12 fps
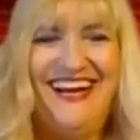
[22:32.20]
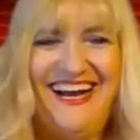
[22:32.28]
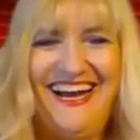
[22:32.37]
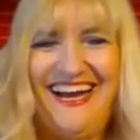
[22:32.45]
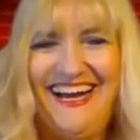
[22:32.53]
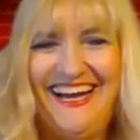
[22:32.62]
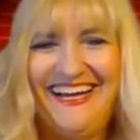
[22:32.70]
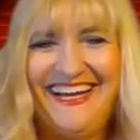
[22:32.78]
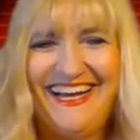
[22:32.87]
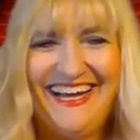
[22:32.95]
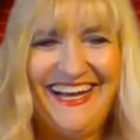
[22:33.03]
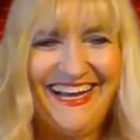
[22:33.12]

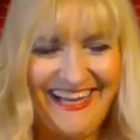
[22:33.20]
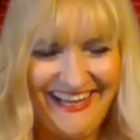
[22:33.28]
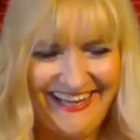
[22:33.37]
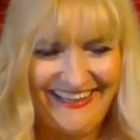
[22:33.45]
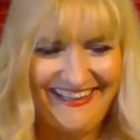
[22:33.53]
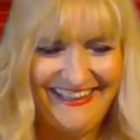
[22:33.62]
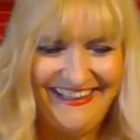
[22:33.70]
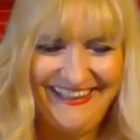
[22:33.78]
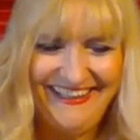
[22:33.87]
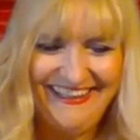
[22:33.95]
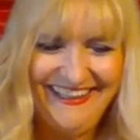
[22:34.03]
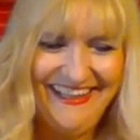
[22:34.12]

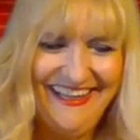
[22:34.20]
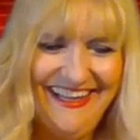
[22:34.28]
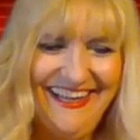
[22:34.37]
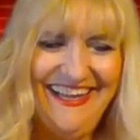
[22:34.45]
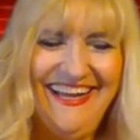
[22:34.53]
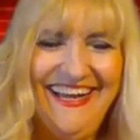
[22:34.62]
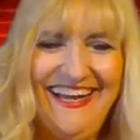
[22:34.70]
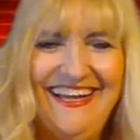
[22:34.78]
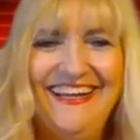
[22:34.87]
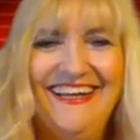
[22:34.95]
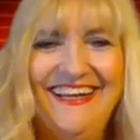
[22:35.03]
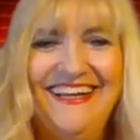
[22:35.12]

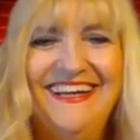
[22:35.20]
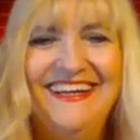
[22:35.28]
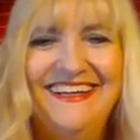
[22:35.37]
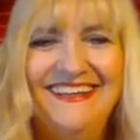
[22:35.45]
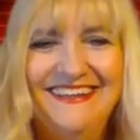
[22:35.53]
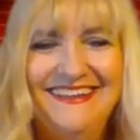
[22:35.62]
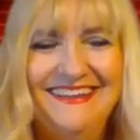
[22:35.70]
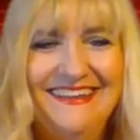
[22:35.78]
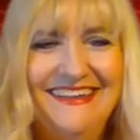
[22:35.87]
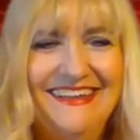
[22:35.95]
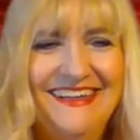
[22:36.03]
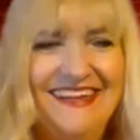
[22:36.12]

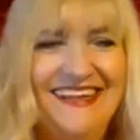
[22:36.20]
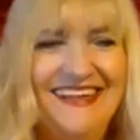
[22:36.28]
This person isn't speaking.